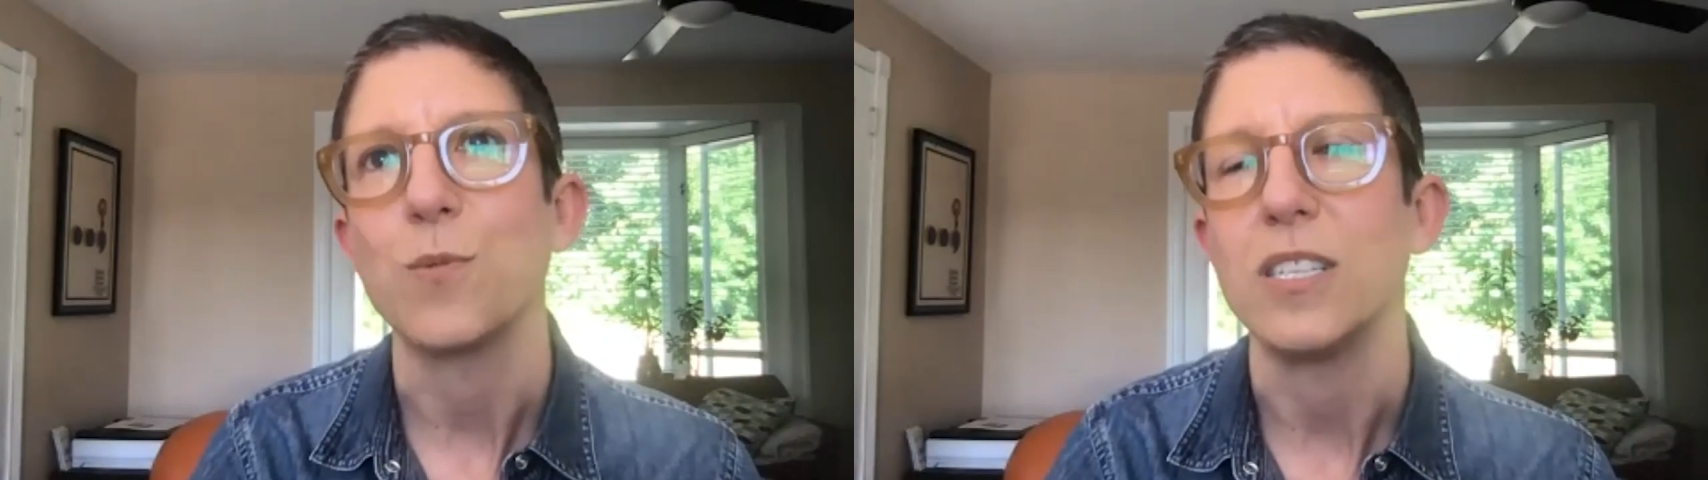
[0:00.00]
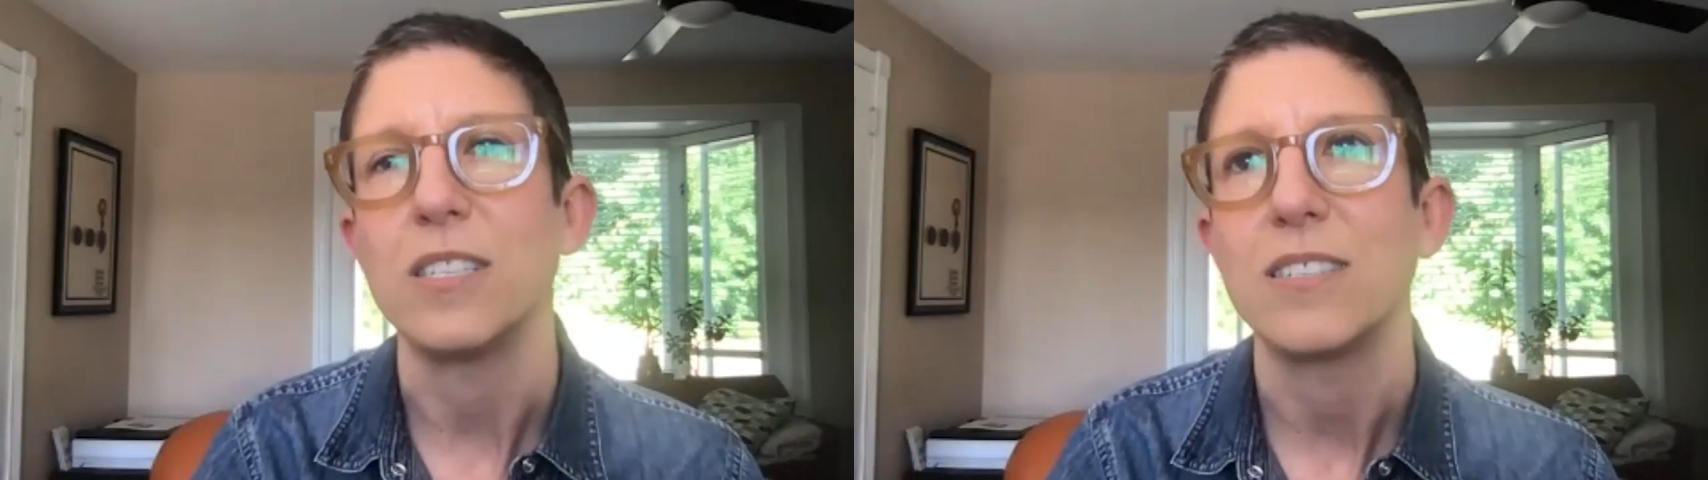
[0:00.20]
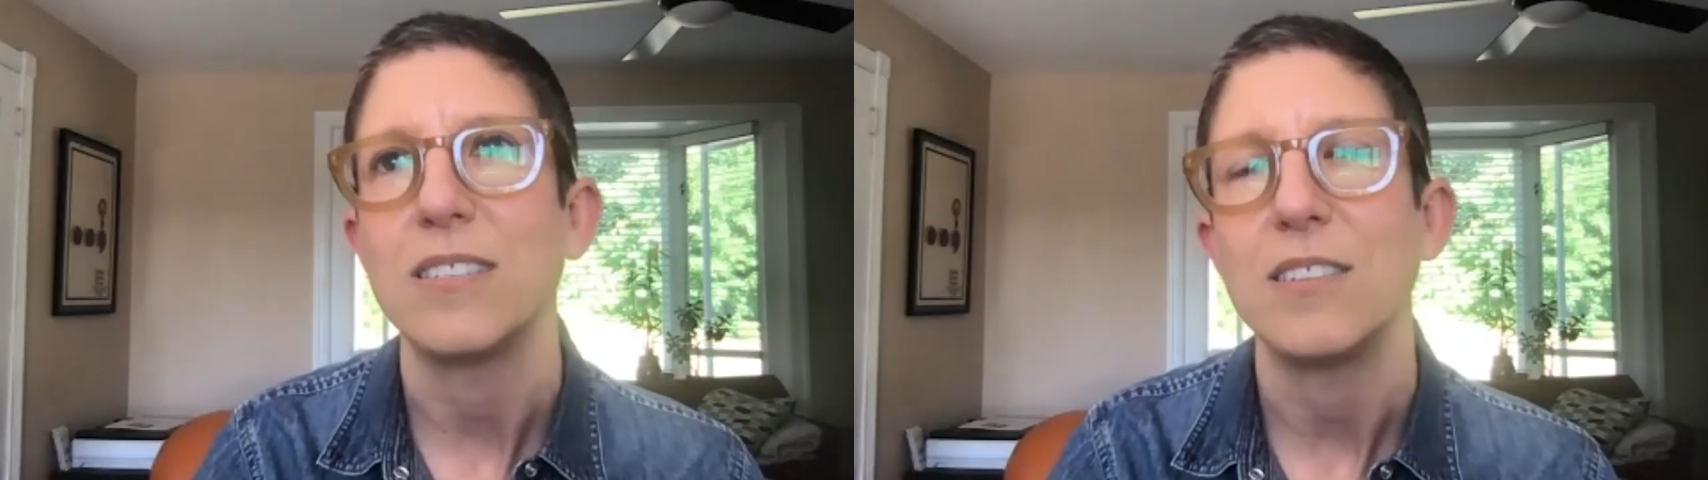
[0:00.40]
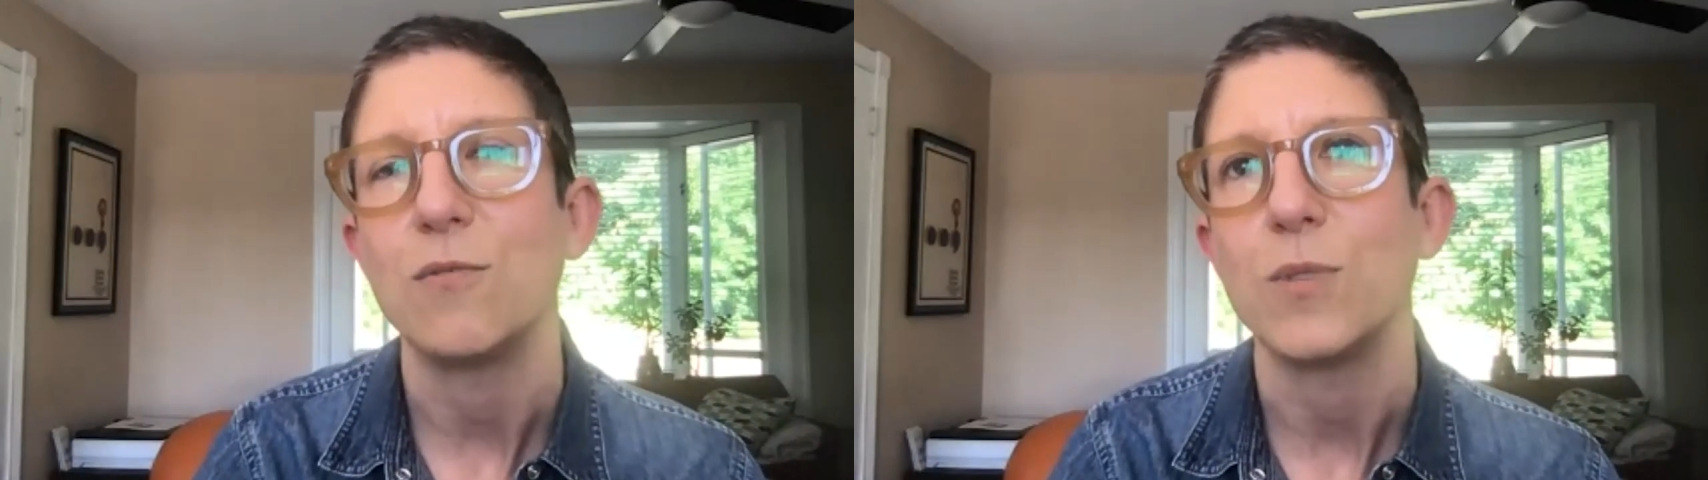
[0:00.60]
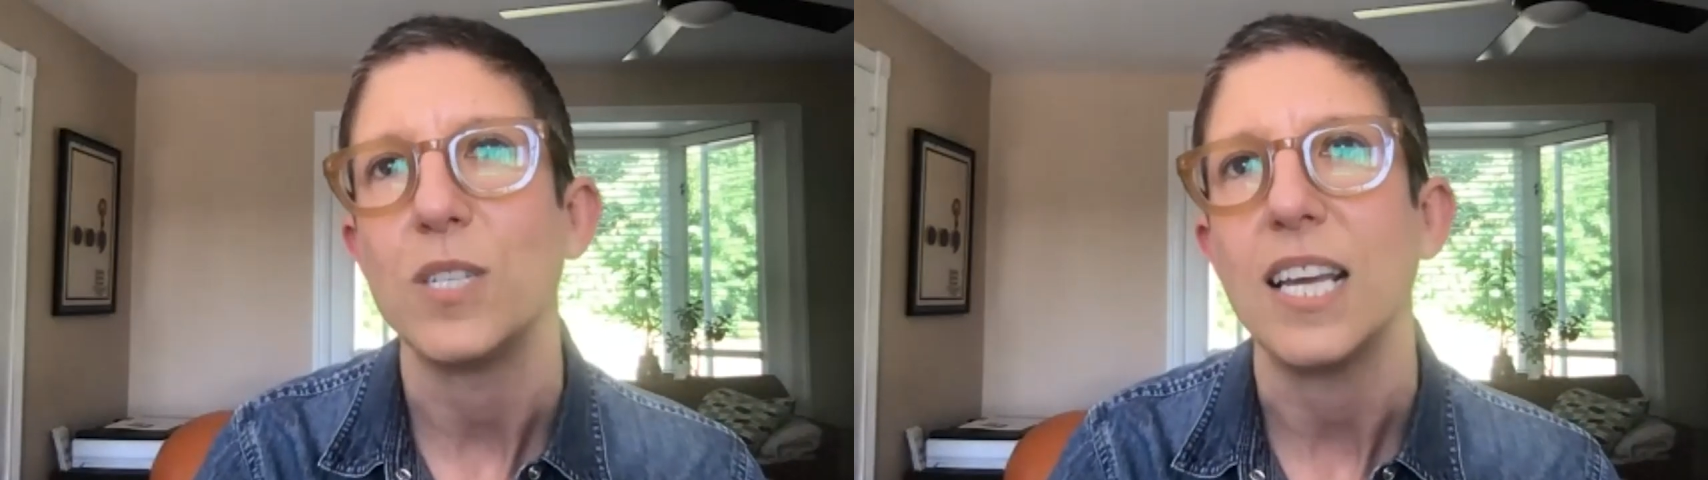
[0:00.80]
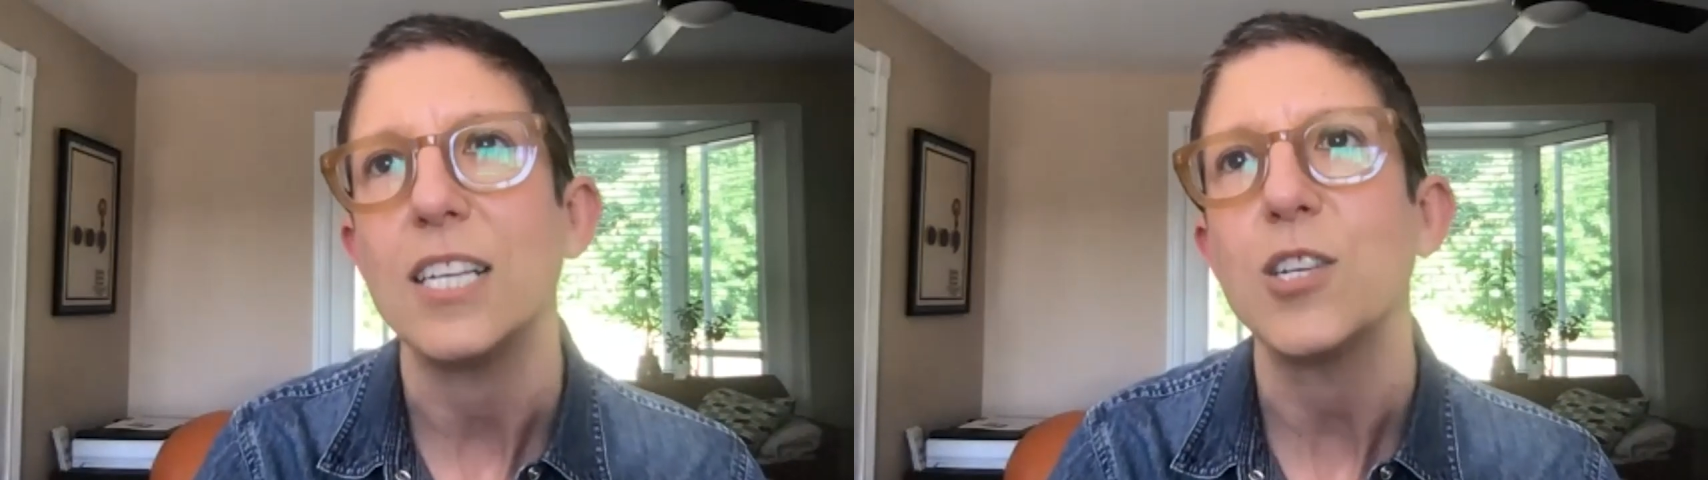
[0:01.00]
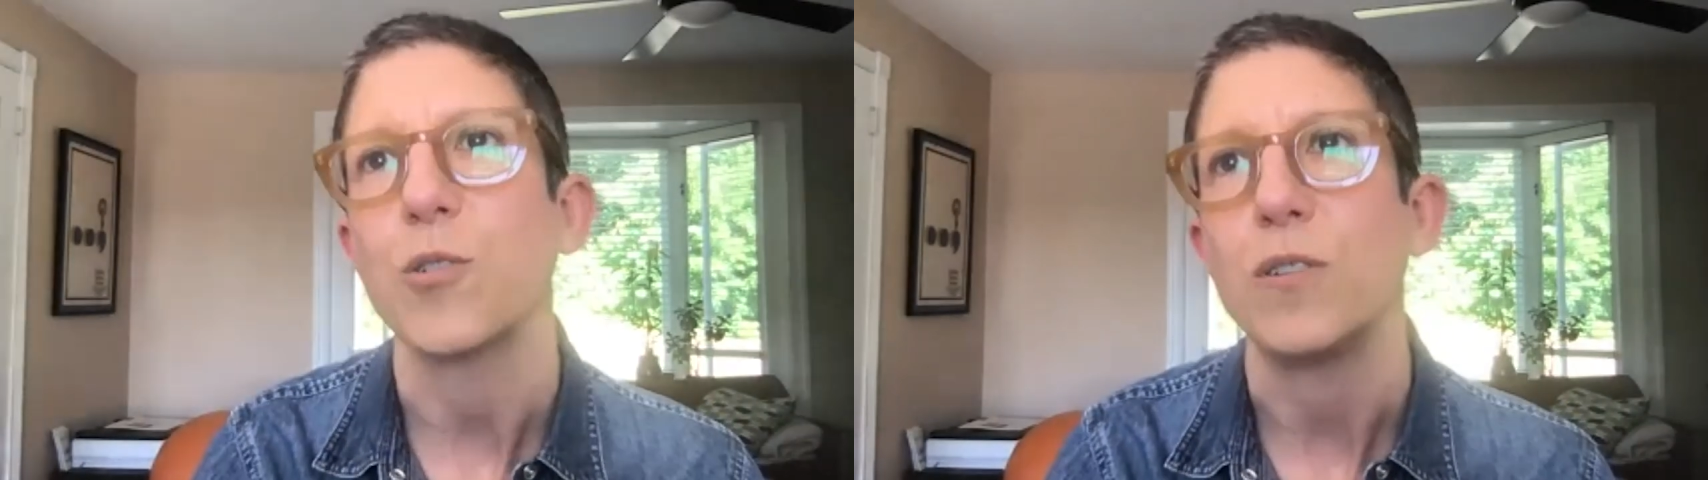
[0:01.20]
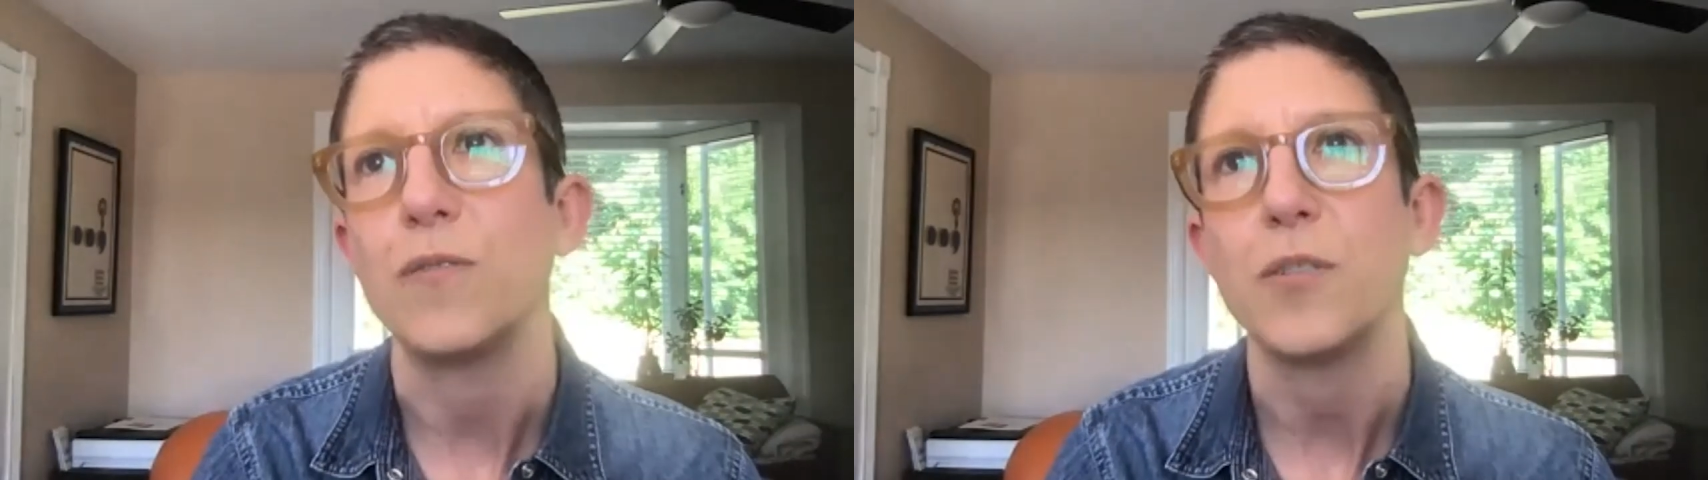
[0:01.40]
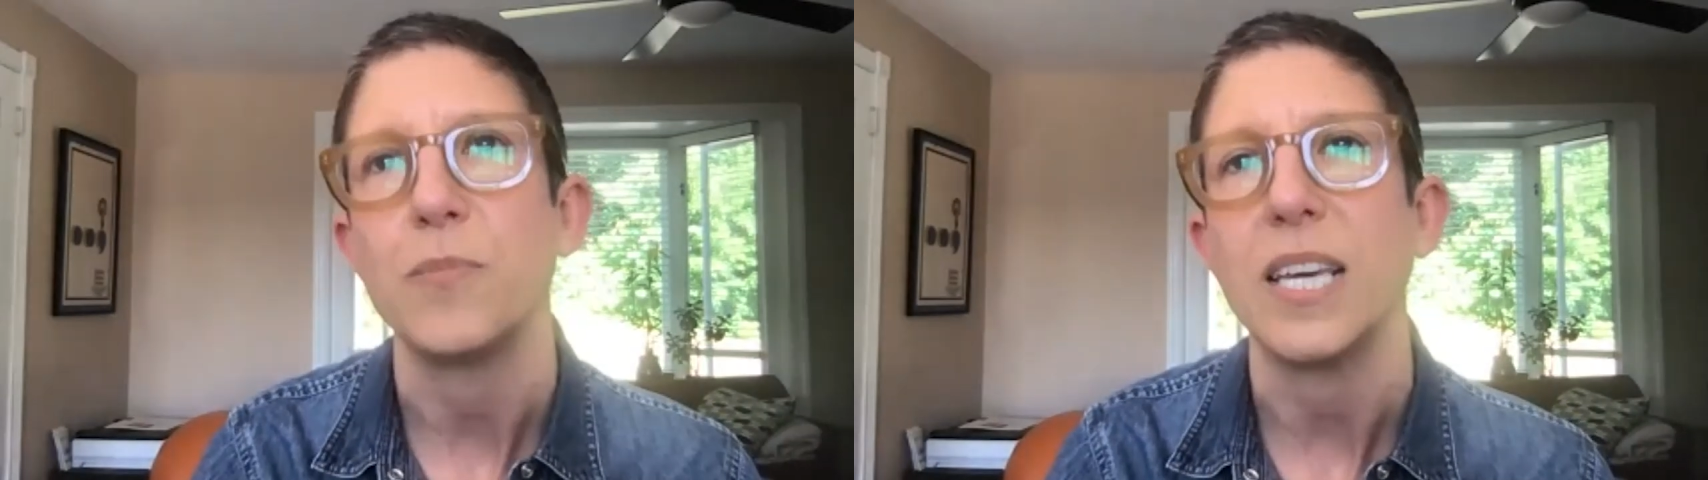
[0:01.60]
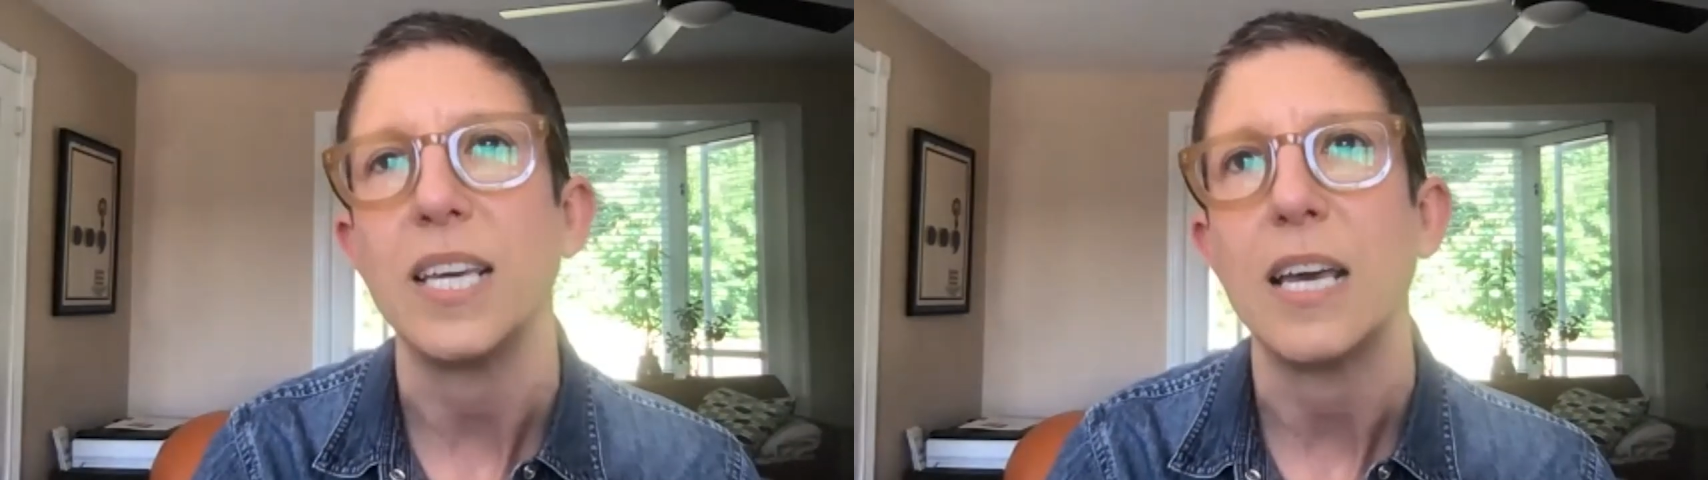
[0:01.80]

was integral for me.